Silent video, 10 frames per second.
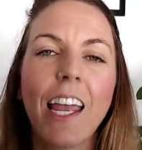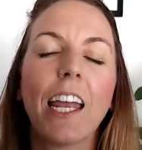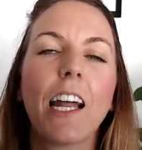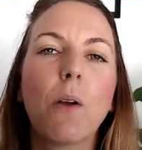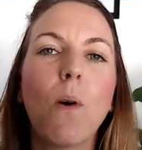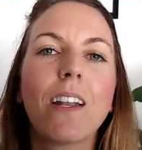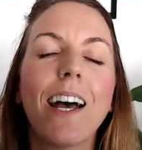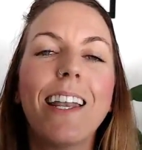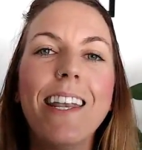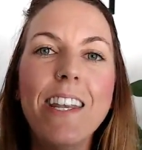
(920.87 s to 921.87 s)
and I want
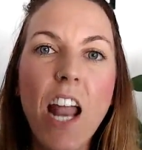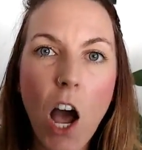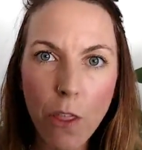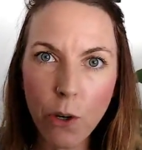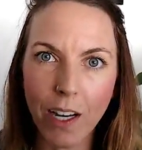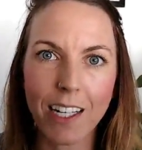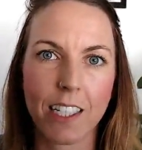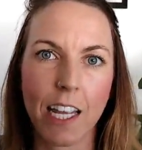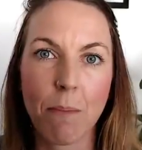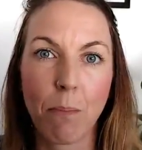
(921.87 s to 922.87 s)
another
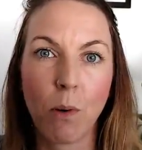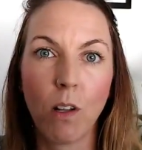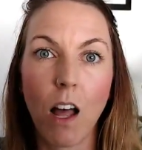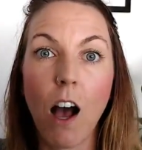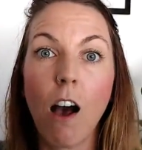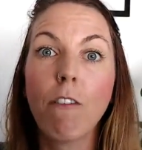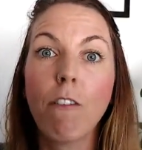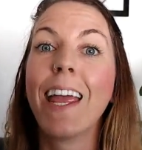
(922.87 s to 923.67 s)
example of